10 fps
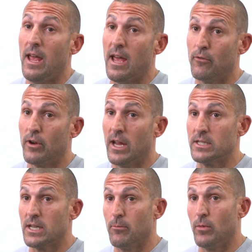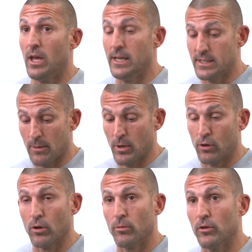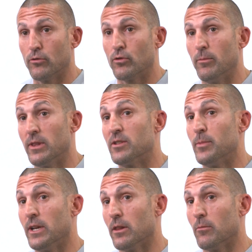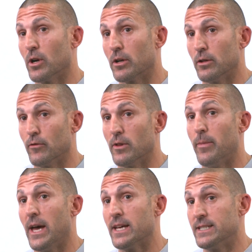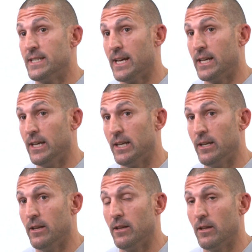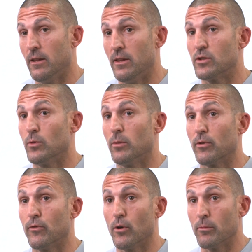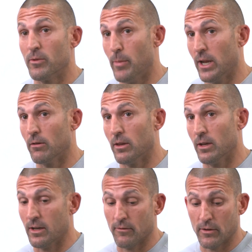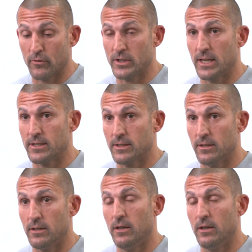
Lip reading: every antimicrobial treatment that's been on the market over the past decade. This one performs better than any I've ever tested.